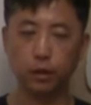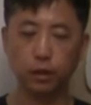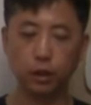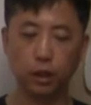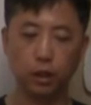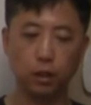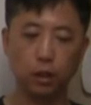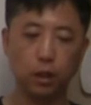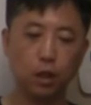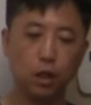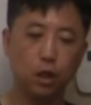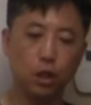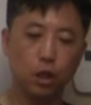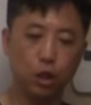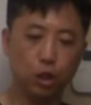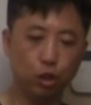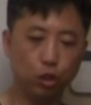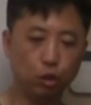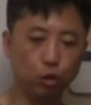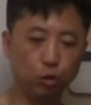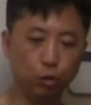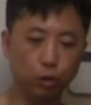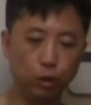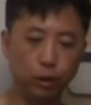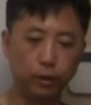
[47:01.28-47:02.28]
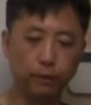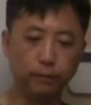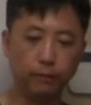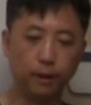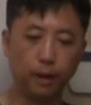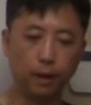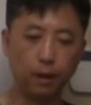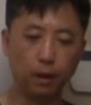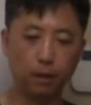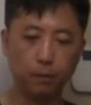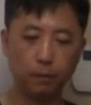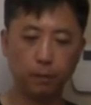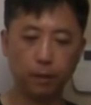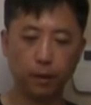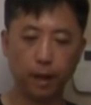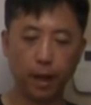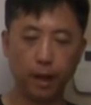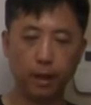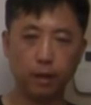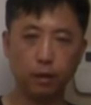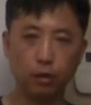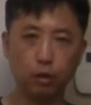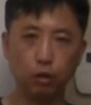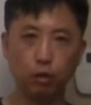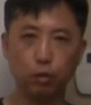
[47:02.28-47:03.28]
and you develop a
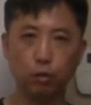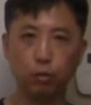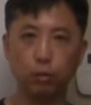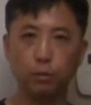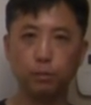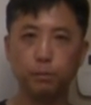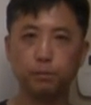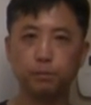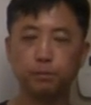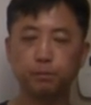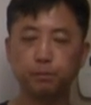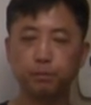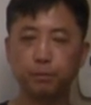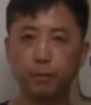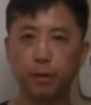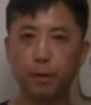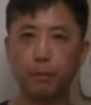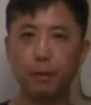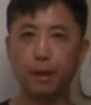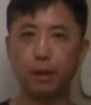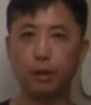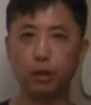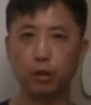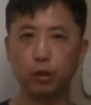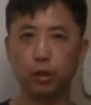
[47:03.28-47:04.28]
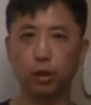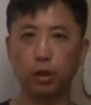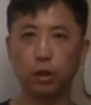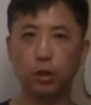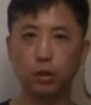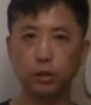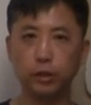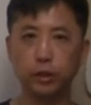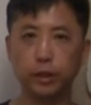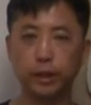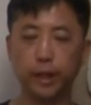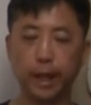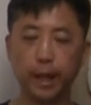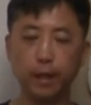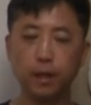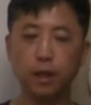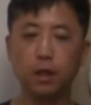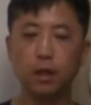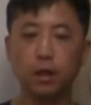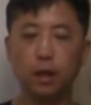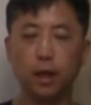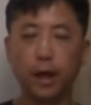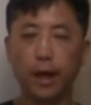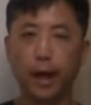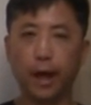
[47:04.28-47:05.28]
new methodology. Then
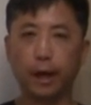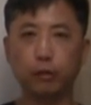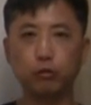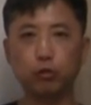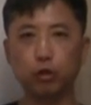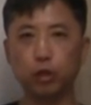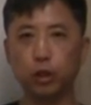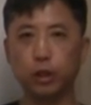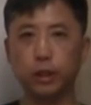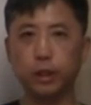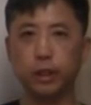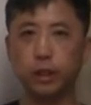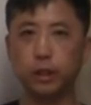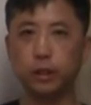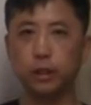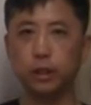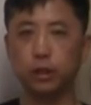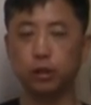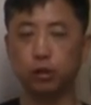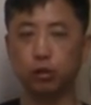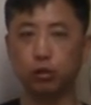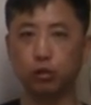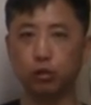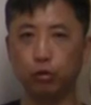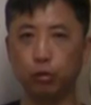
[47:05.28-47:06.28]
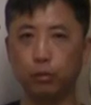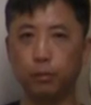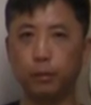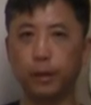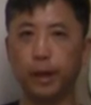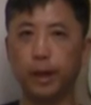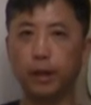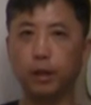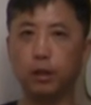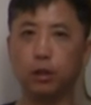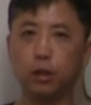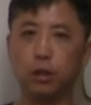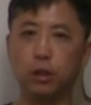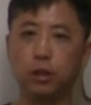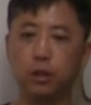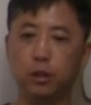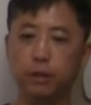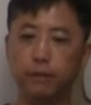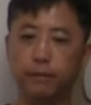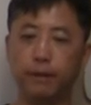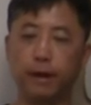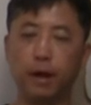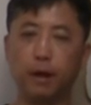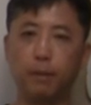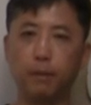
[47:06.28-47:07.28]
actually this is your brain
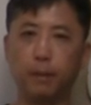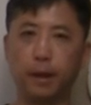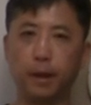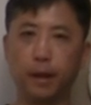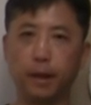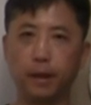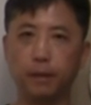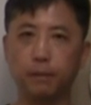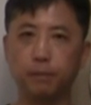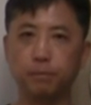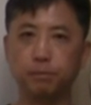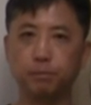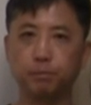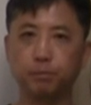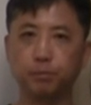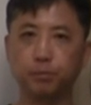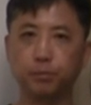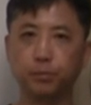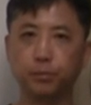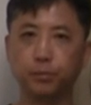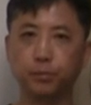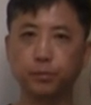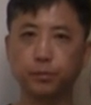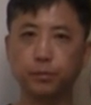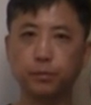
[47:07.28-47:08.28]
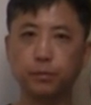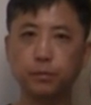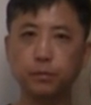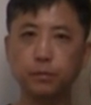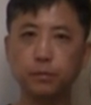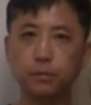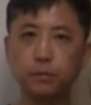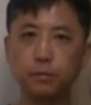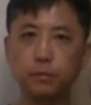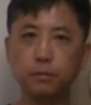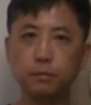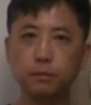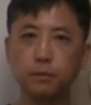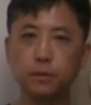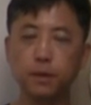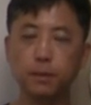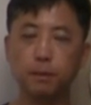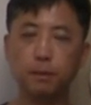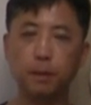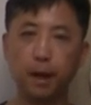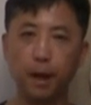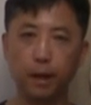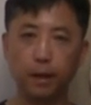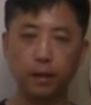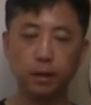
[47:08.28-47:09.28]
developing it.
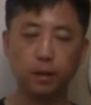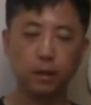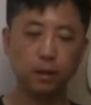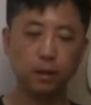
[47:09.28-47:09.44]
But